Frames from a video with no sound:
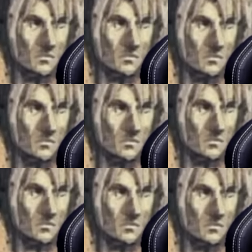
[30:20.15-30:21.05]

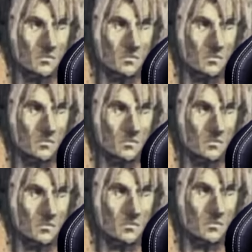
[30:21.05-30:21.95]

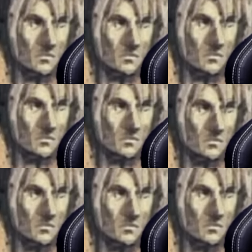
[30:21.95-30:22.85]

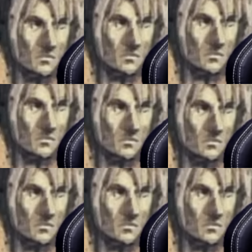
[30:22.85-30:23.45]
(not speaking)